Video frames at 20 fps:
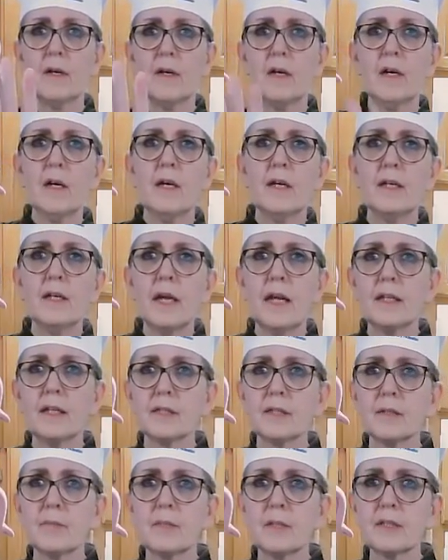Nancy,
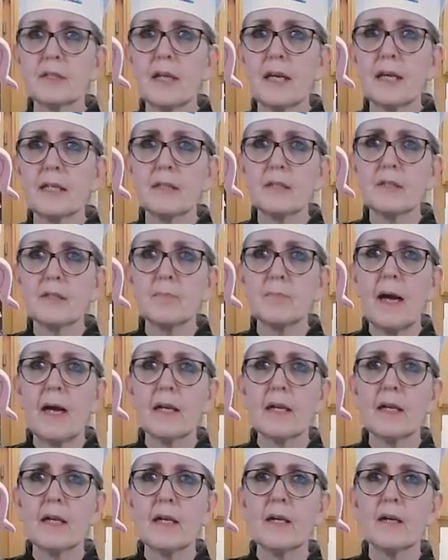Miss Nancy's back
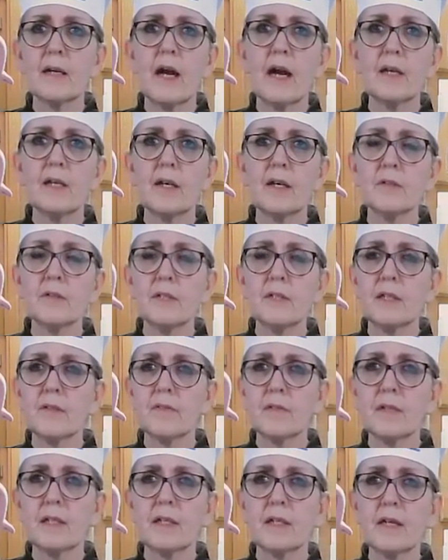here. I know
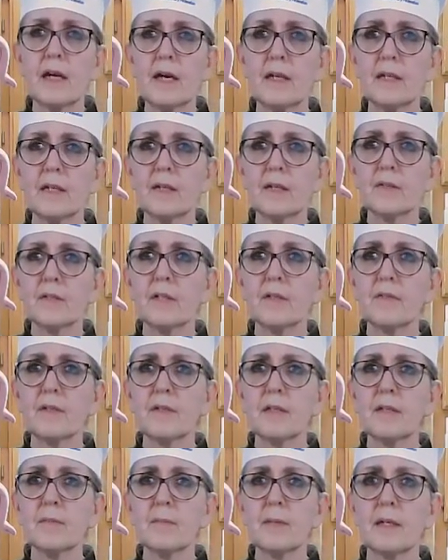Tiffany,
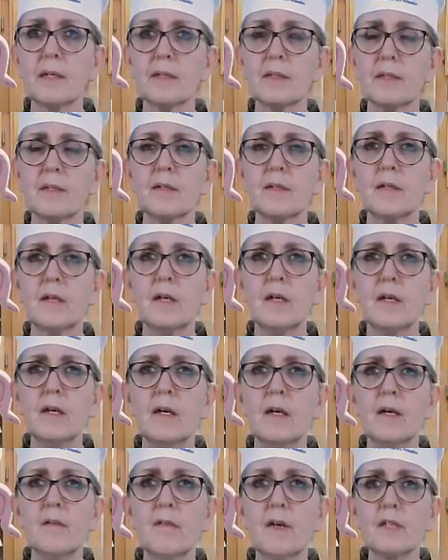but
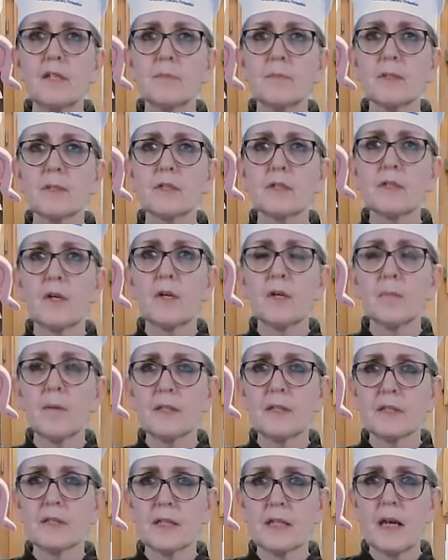Facebook's the only
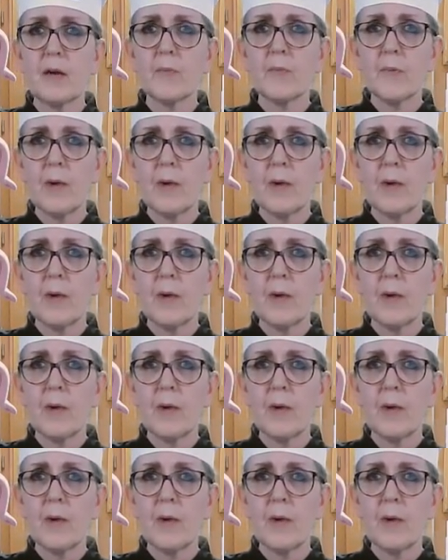place I got right